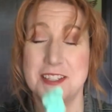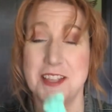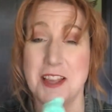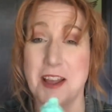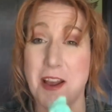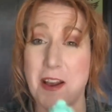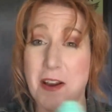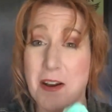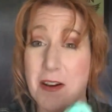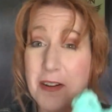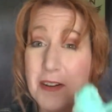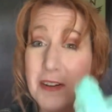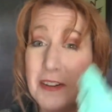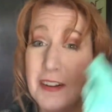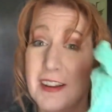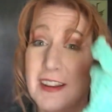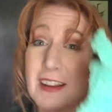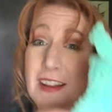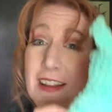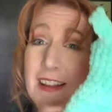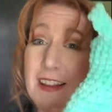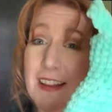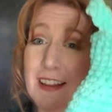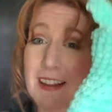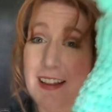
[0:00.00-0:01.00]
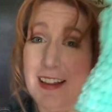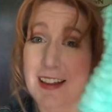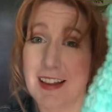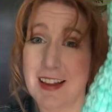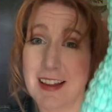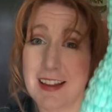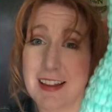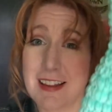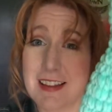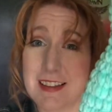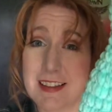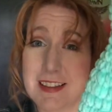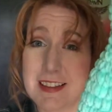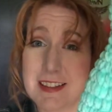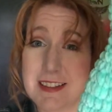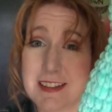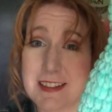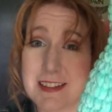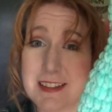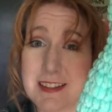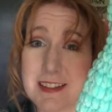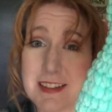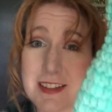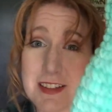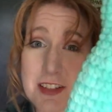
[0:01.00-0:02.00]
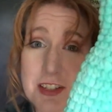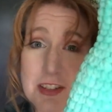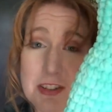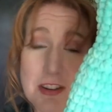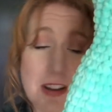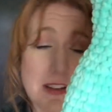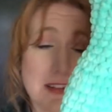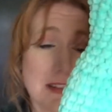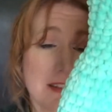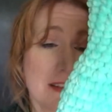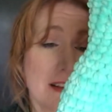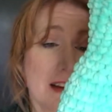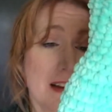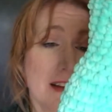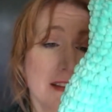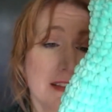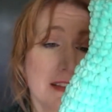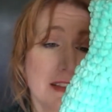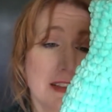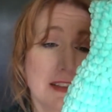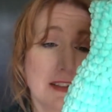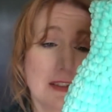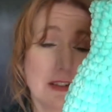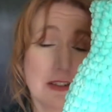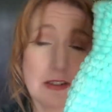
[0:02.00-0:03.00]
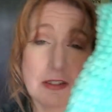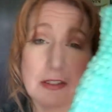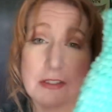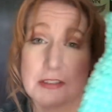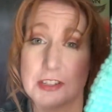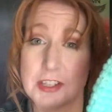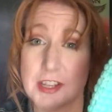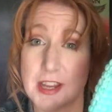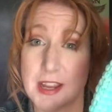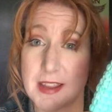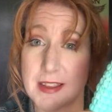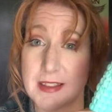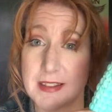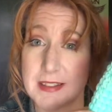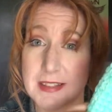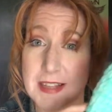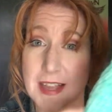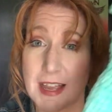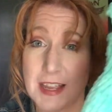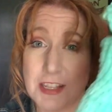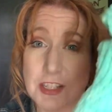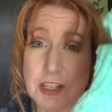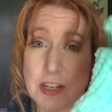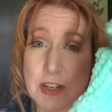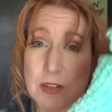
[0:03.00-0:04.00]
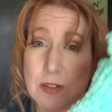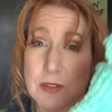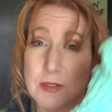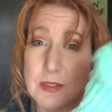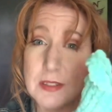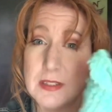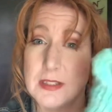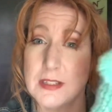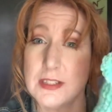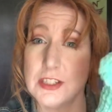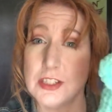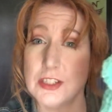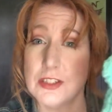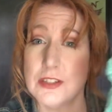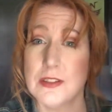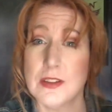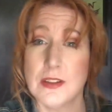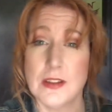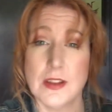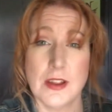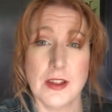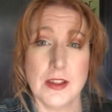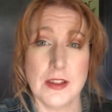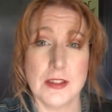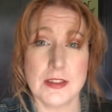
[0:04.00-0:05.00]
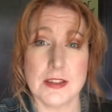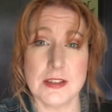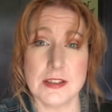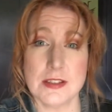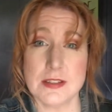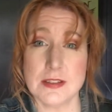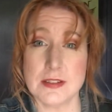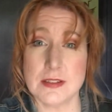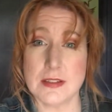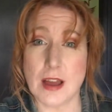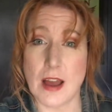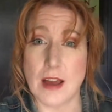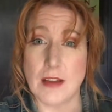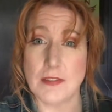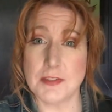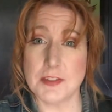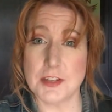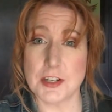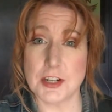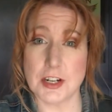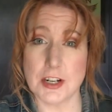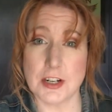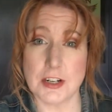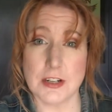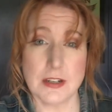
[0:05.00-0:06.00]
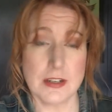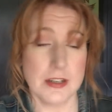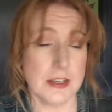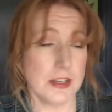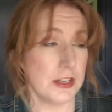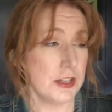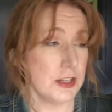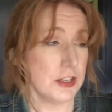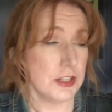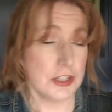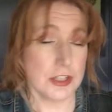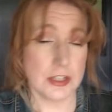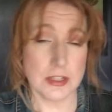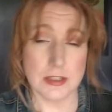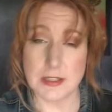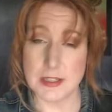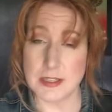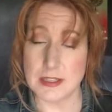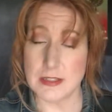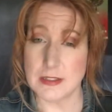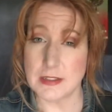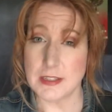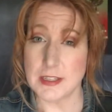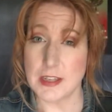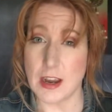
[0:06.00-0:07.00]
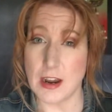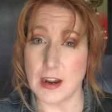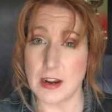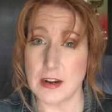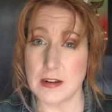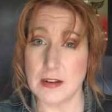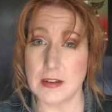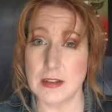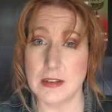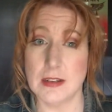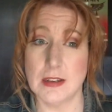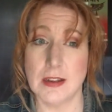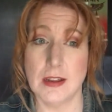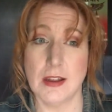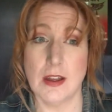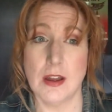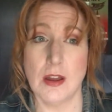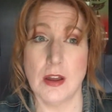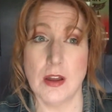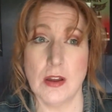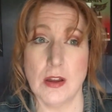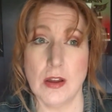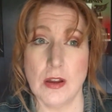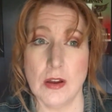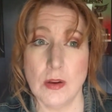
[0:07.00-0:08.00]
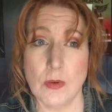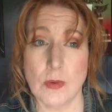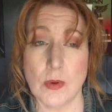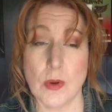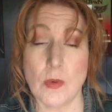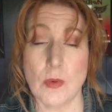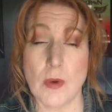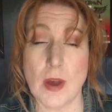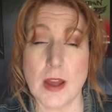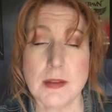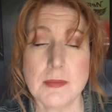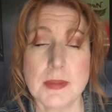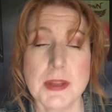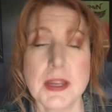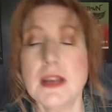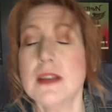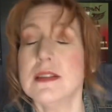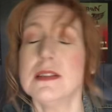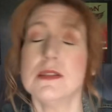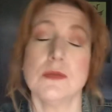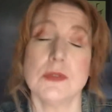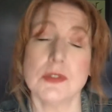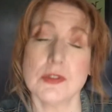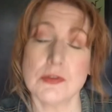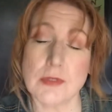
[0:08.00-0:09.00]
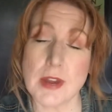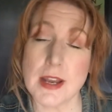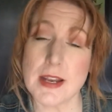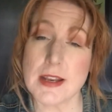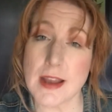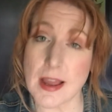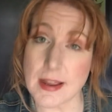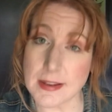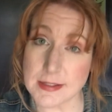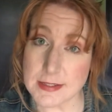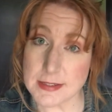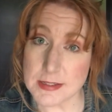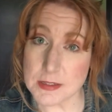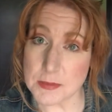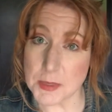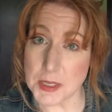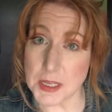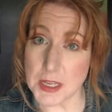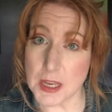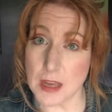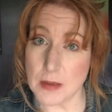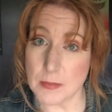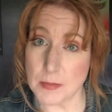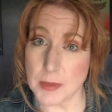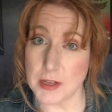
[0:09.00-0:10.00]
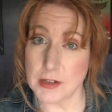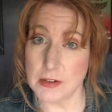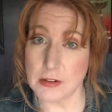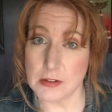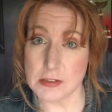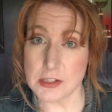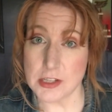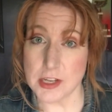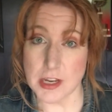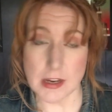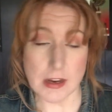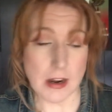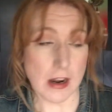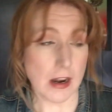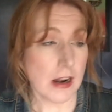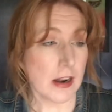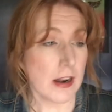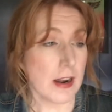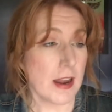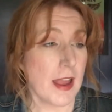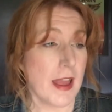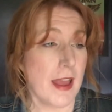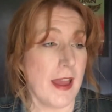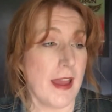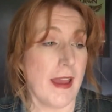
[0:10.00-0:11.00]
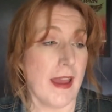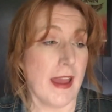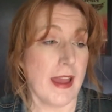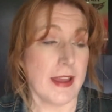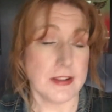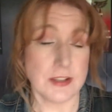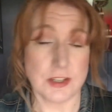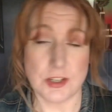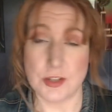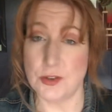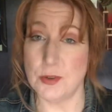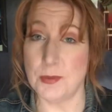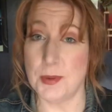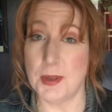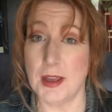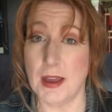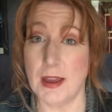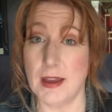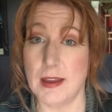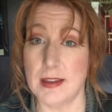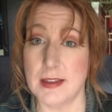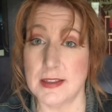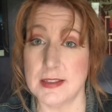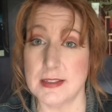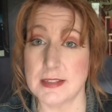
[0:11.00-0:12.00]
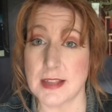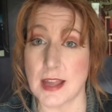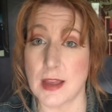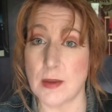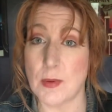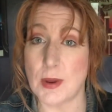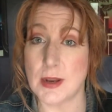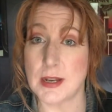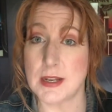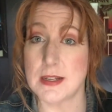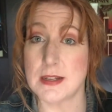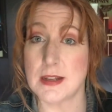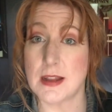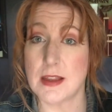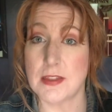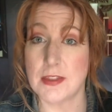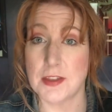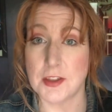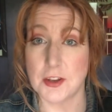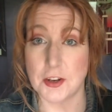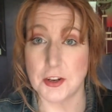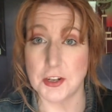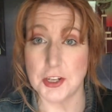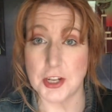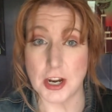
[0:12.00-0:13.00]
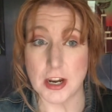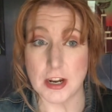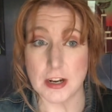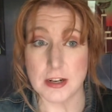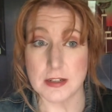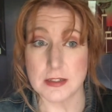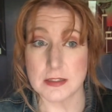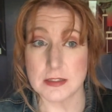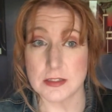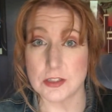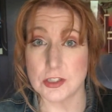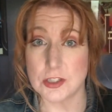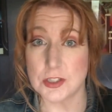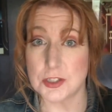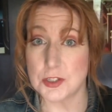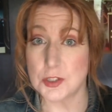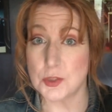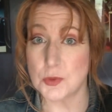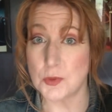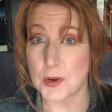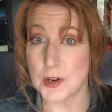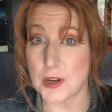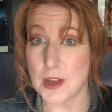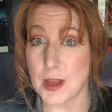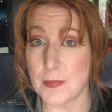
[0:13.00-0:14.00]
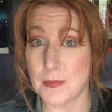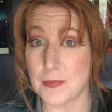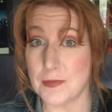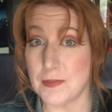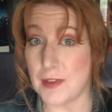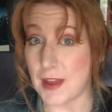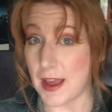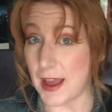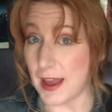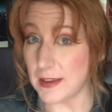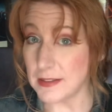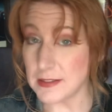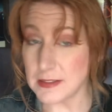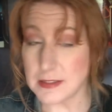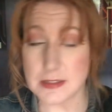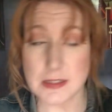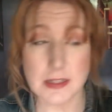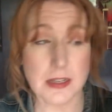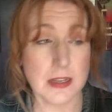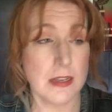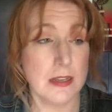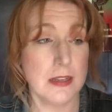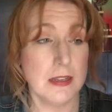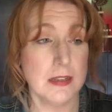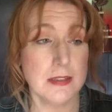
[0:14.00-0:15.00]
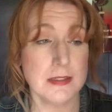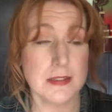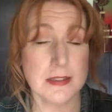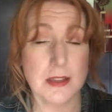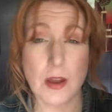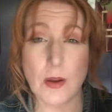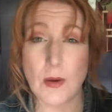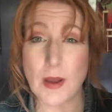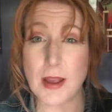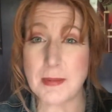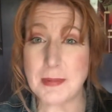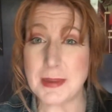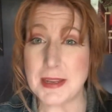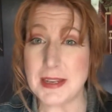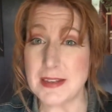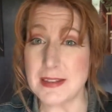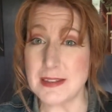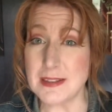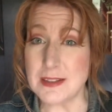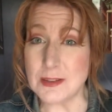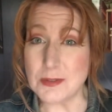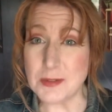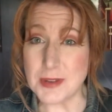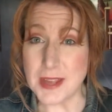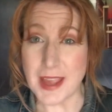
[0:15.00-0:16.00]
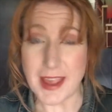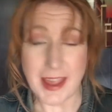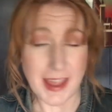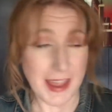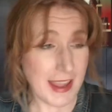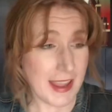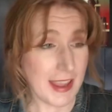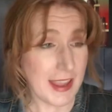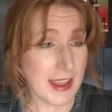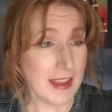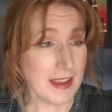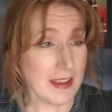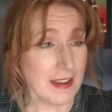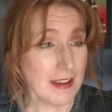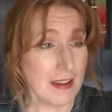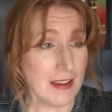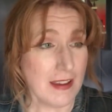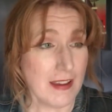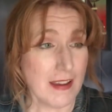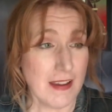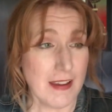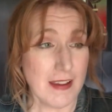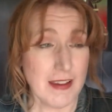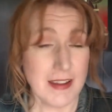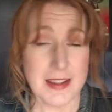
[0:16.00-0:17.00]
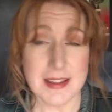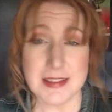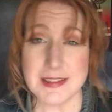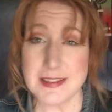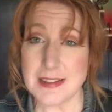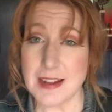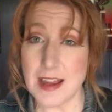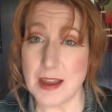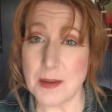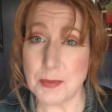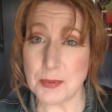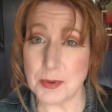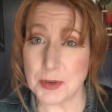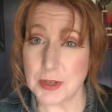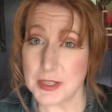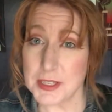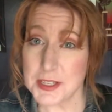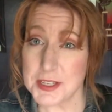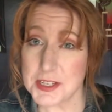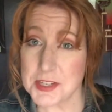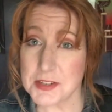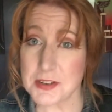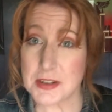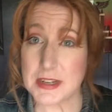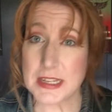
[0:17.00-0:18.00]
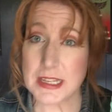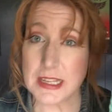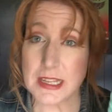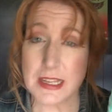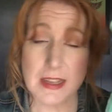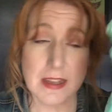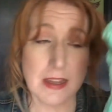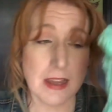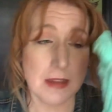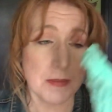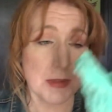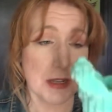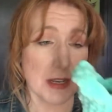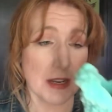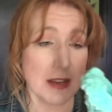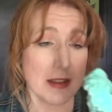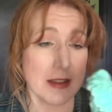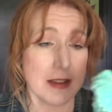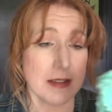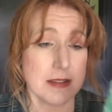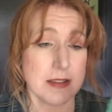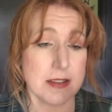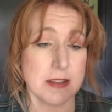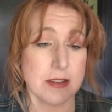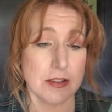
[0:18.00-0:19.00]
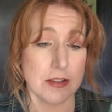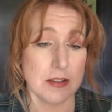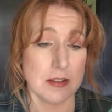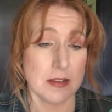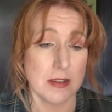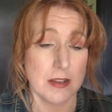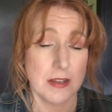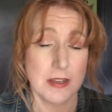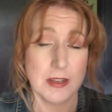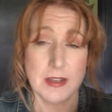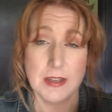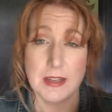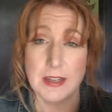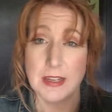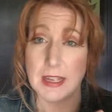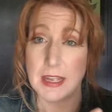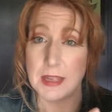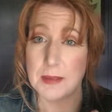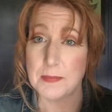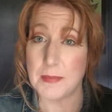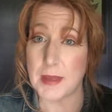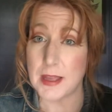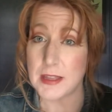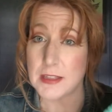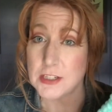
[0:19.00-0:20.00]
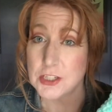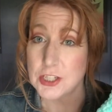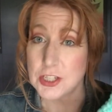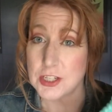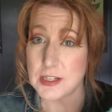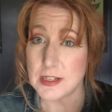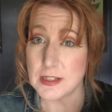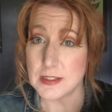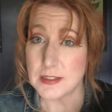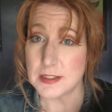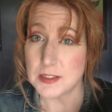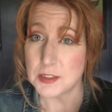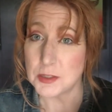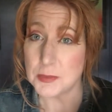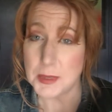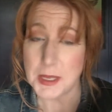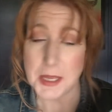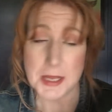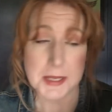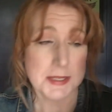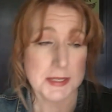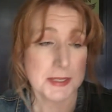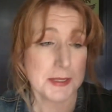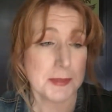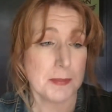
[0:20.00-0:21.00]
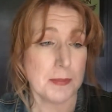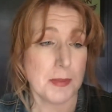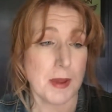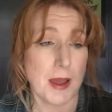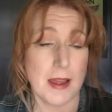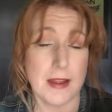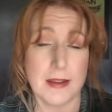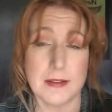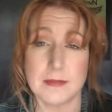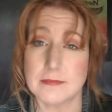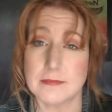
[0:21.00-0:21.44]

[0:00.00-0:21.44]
So this is, the dress is all single crochets. I chose the, the softer chenille yarn. Well, one, because it was right next to me on my crochet cart, and two because I wanted a thicker yarn just to work up fast. So I mean it's okay. It's not brilliant or anything. I mean I guess I could embellish it a little bit but